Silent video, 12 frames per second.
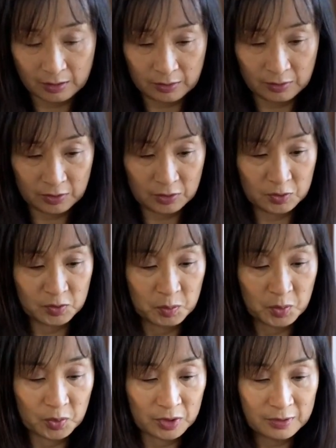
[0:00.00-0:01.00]
You can use
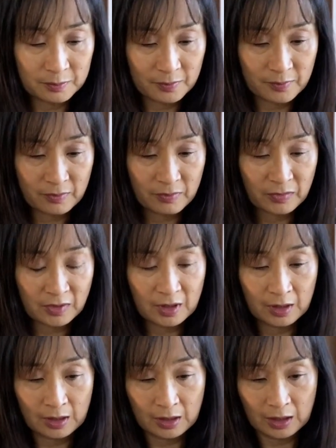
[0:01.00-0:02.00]
more.
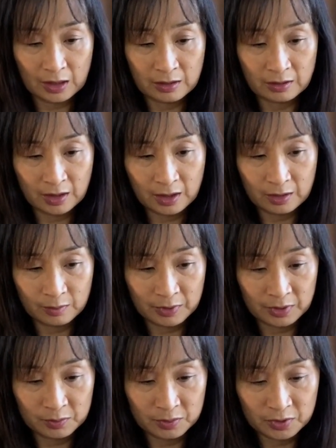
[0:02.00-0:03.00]
And then
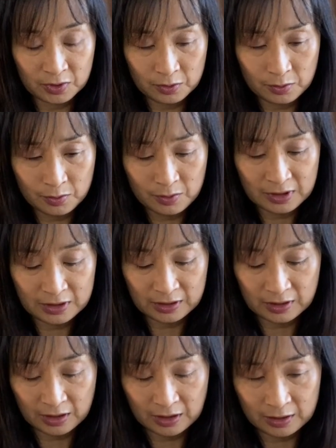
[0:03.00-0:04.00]
what you will do is
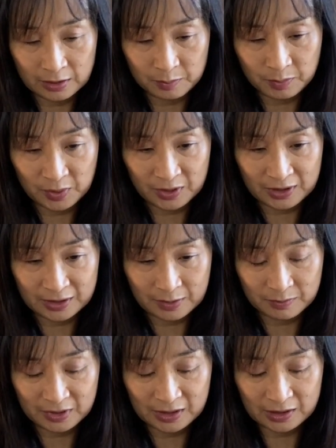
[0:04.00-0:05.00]
then put
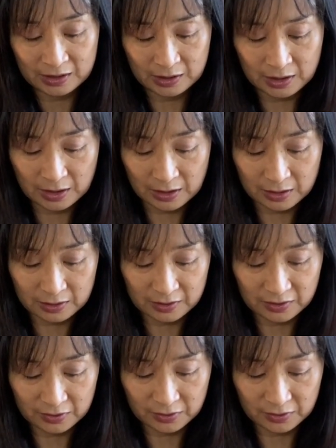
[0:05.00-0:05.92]
some seeds,